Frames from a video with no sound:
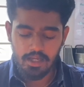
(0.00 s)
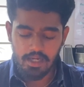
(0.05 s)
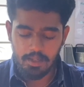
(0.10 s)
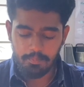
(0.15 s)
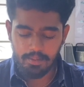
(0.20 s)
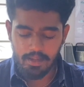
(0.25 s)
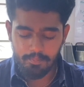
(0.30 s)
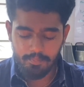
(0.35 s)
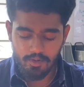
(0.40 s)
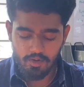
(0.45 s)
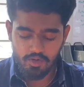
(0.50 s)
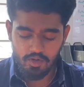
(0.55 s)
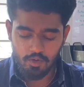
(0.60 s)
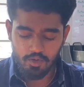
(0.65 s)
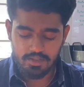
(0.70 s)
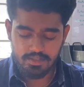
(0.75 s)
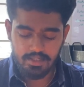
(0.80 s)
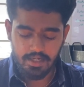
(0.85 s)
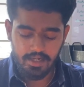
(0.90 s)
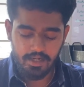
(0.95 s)
In paper 1, you
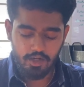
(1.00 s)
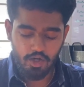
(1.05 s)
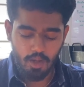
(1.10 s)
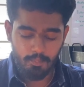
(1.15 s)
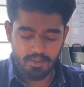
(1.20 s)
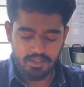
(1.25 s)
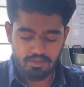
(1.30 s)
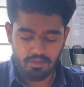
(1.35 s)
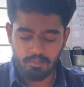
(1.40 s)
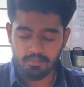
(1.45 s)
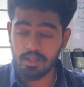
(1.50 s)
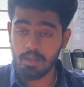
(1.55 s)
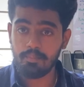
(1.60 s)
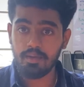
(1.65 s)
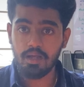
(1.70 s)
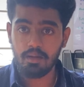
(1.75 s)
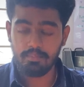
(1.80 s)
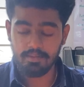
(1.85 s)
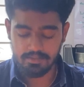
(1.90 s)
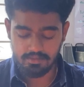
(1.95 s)
have to study topics from
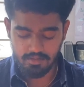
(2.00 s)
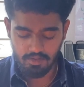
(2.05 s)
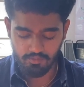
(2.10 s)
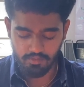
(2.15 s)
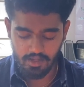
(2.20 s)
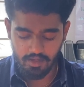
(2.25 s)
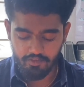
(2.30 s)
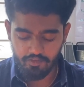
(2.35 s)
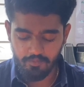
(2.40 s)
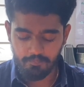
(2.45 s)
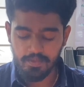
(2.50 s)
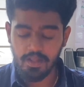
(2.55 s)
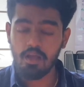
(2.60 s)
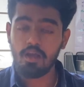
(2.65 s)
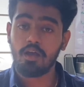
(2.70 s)
chemical basis of life,